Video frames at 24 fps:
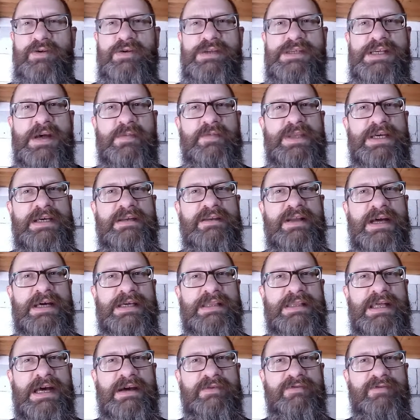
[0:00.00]
or something
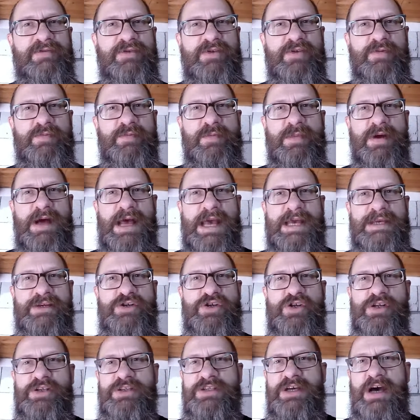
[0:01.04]
like that from
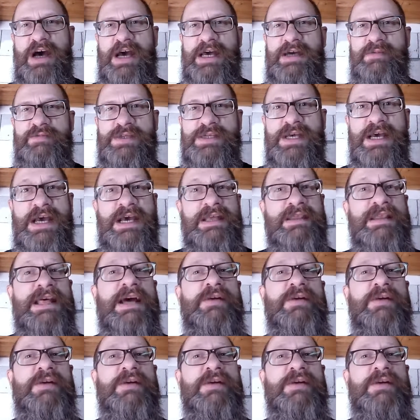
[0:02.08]
ancient times.